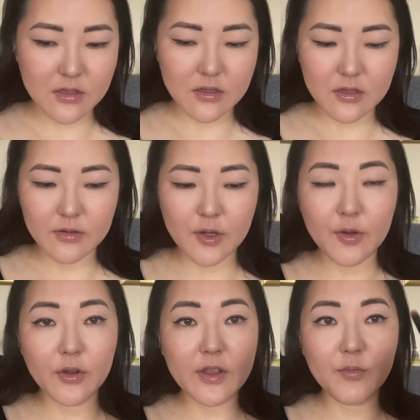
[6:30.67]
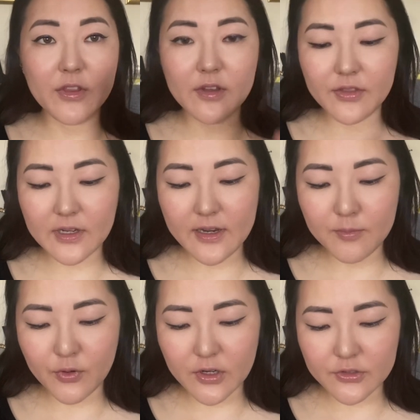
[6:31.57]
I'm going in with another clean
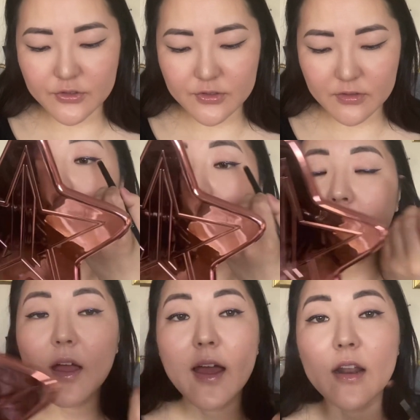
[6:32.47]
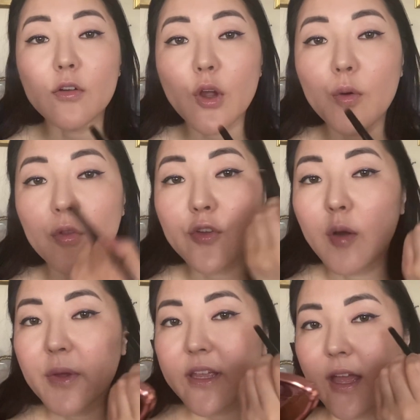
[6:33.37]
brush, and I'll go on
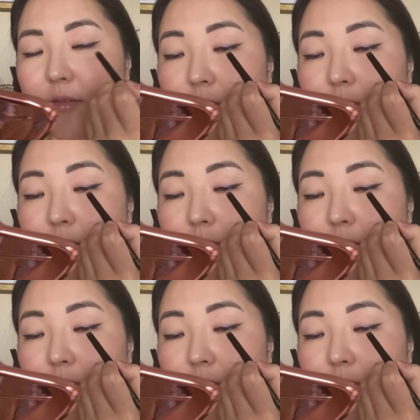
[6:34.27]
top again.